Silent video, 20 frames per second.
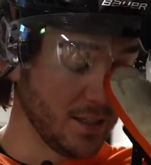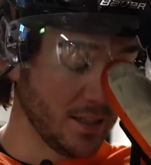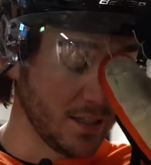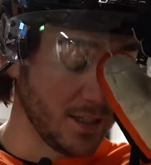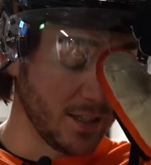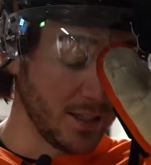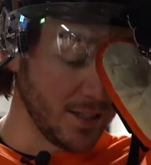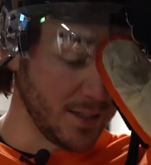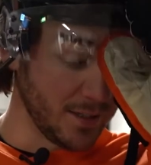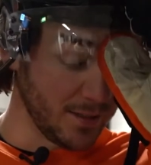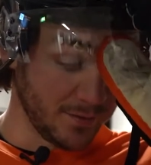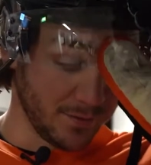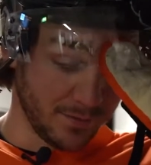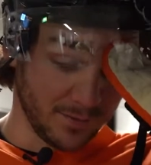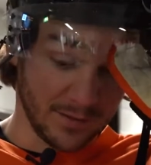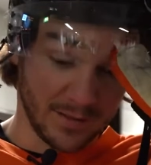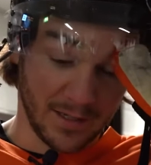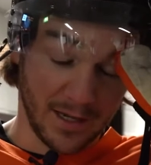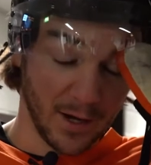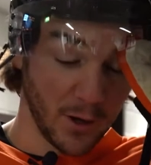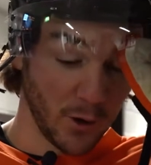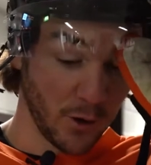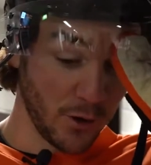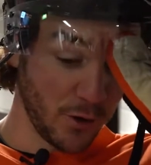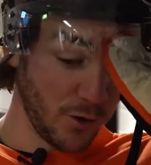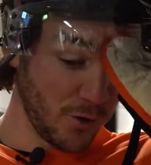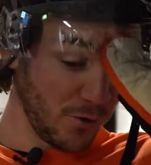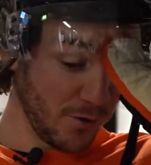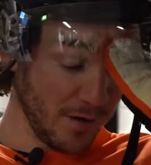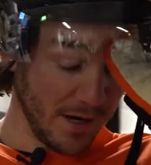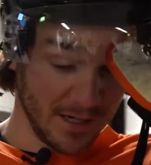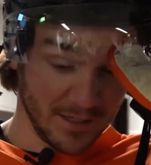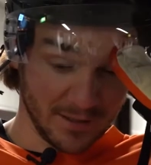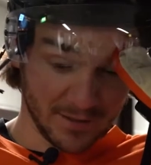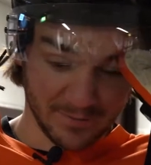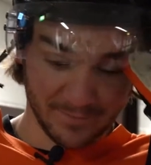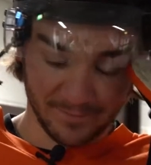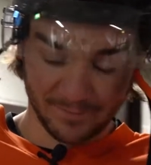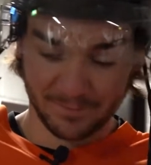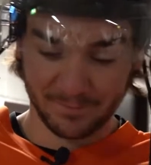I don't know.
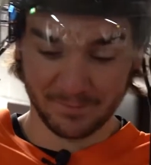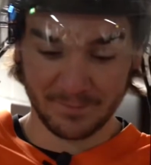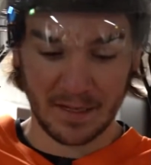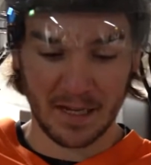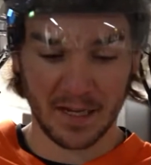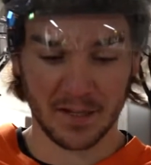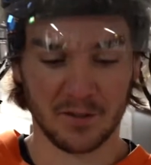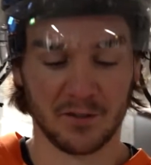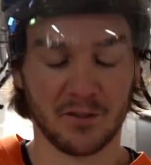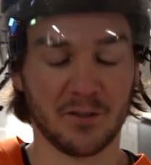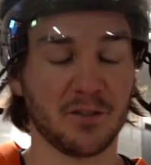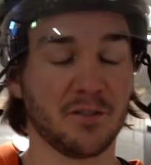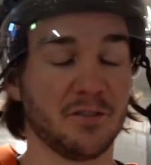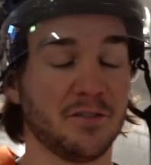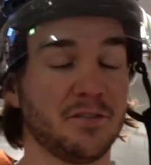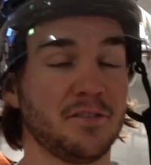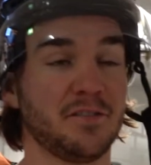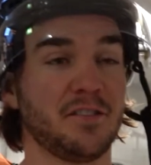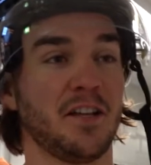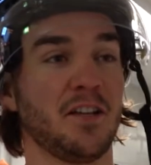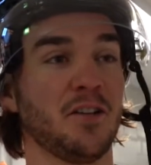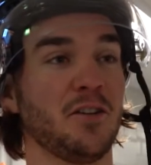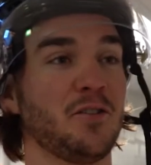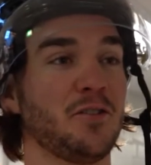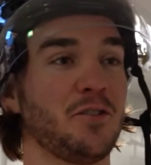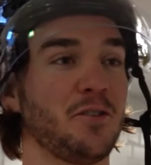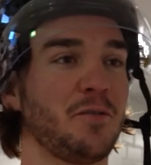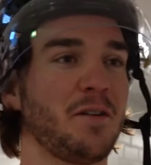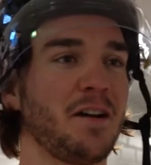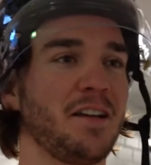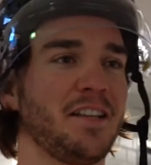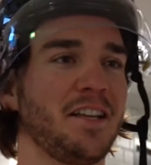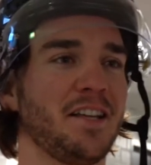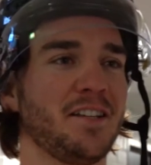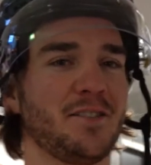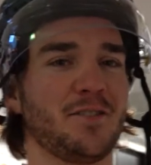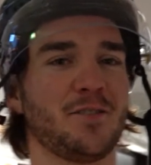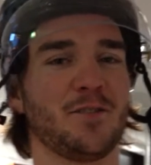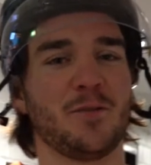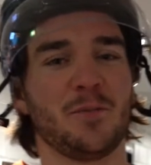I couldn't tell you the right
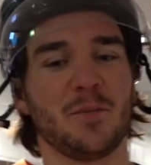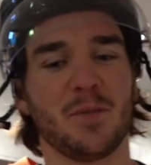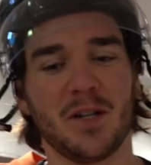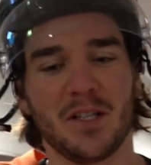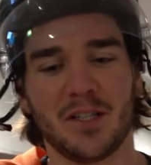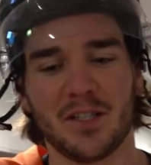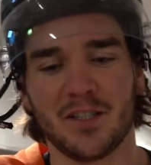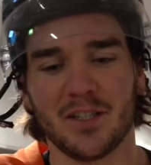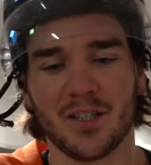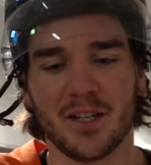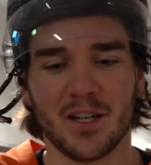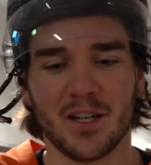answer, but